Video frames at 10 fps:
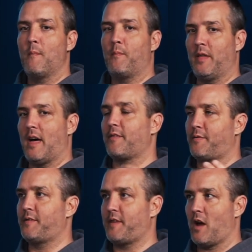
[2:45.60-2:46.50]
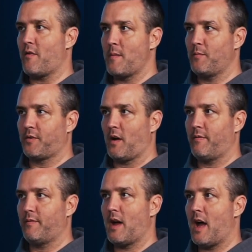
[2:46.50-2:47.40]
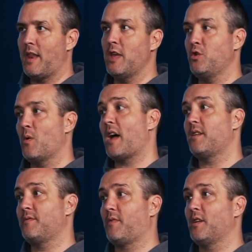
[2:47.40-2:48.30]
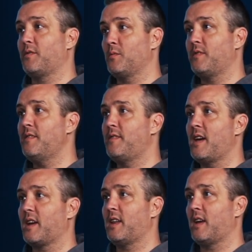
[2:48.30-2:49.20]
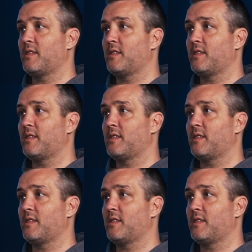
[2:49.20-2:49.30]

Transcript: But that's for CRM stuff. And then you had a device that was internet